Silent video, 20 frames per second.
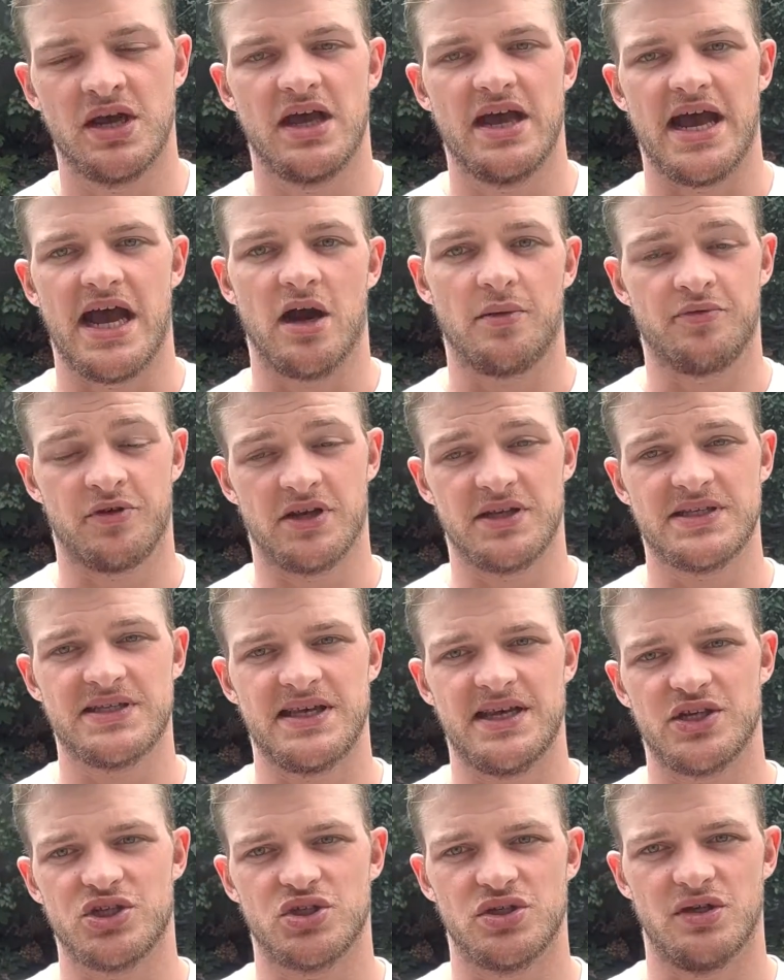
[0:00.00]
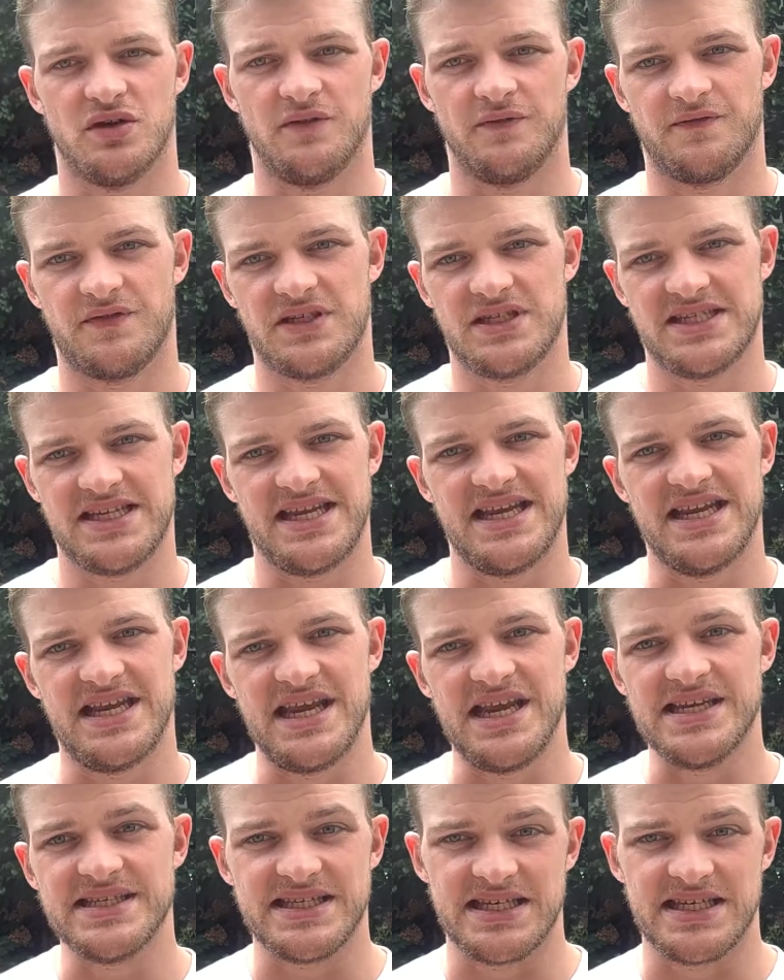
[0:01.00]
our pronunciation of T's